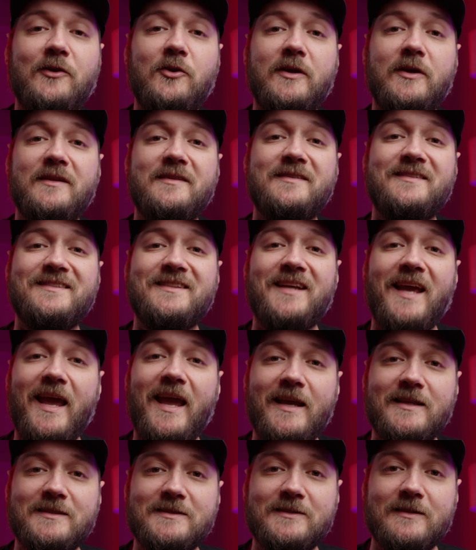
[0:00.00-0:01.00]
you can
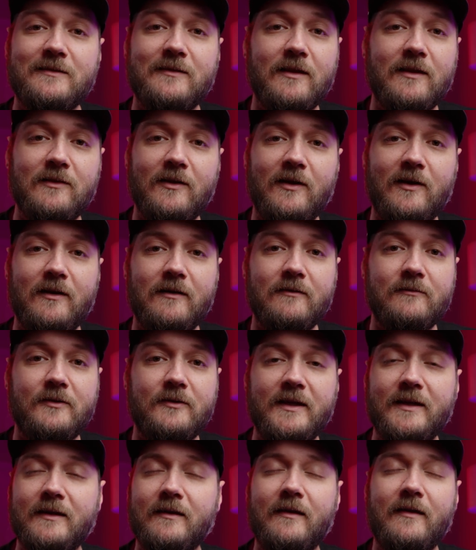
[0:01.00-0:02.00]
taste the love
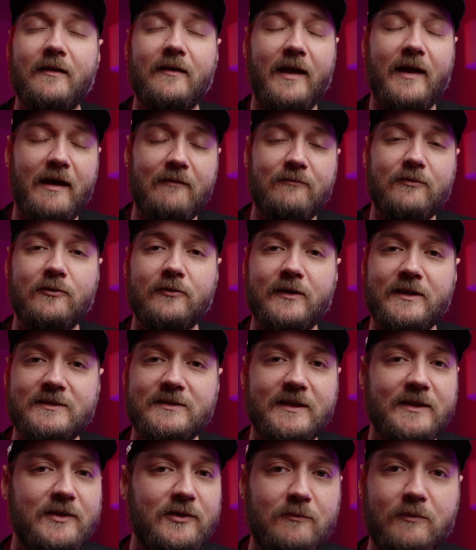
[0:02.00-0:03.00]
in every
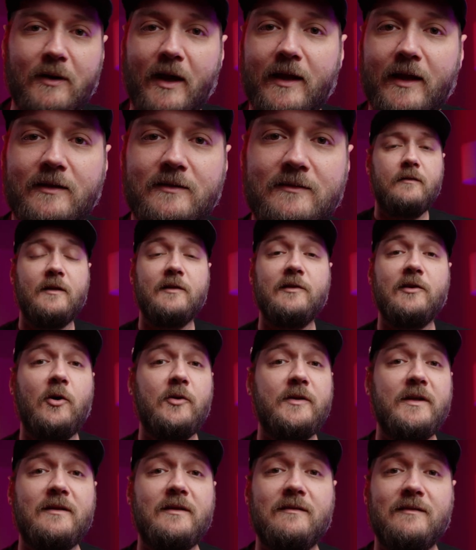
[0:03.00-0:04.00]
single bite. The
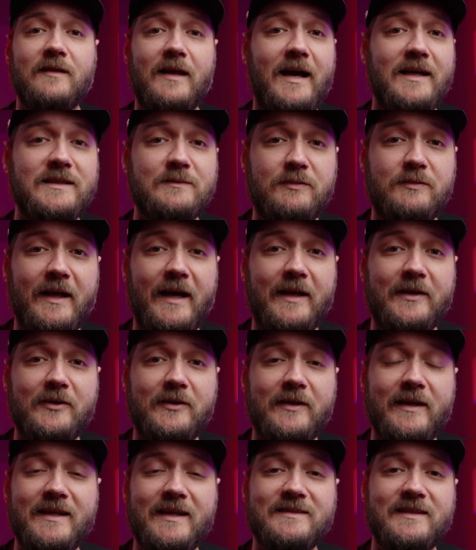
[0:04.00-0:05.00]
loaded lox
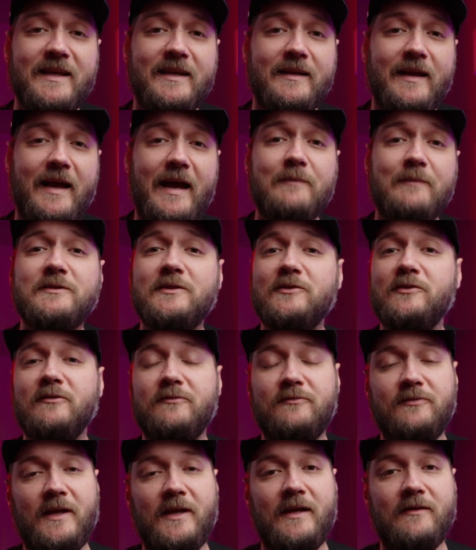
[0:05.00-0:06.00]
platter is an
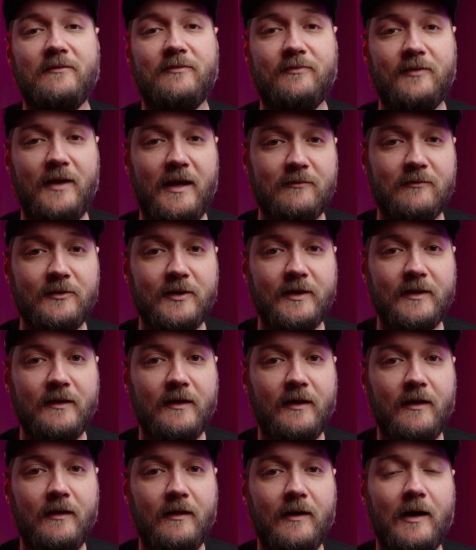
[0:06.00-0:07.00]
absolute fan favorite.
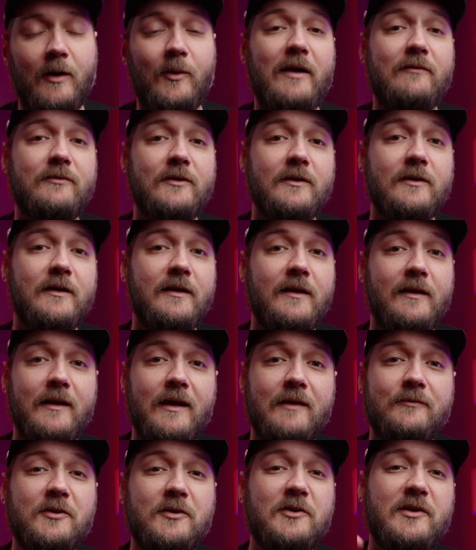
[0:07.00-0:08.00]
However,
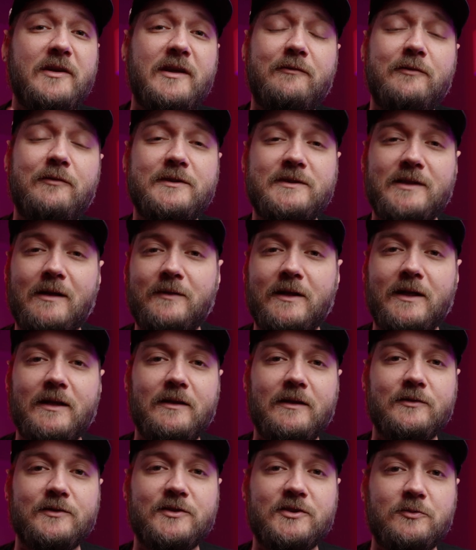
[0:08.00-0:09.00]
if you're looking for something a
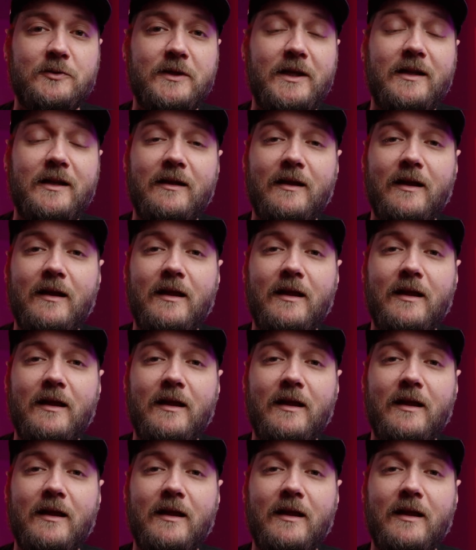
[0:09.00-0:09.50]
little sweet,